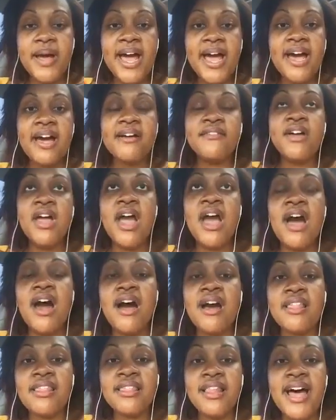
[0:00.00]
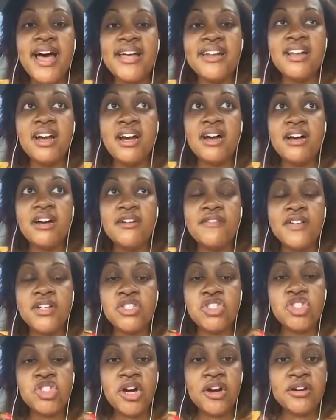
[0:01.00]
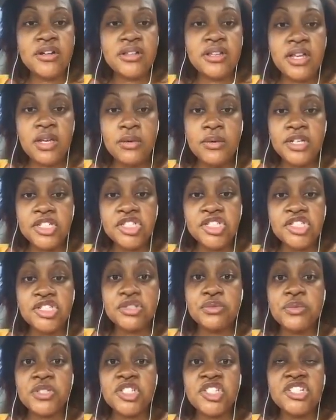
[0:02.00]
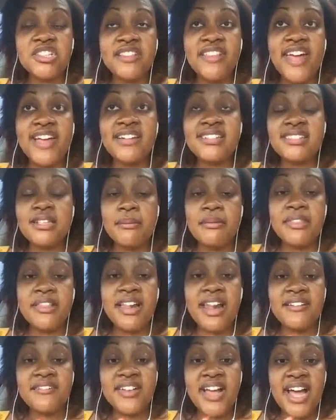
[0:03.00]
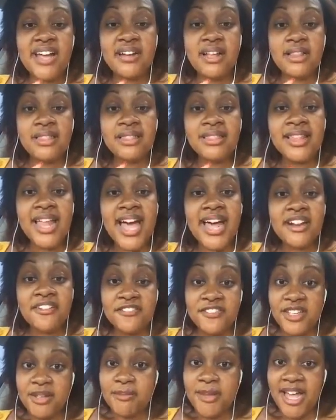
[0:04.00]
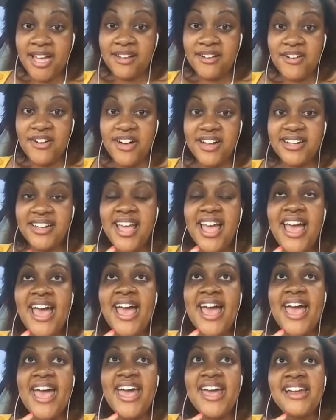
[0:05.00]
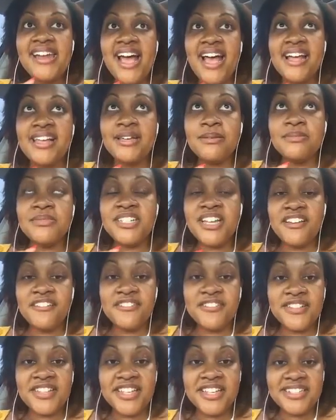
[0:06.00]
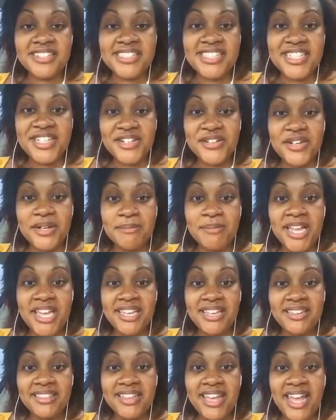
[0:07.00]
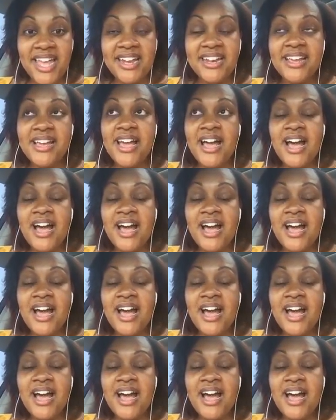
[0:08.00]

have a lot of journaling questions, which that is something I've gotten a lot of feedback on, and I am definitely considering making that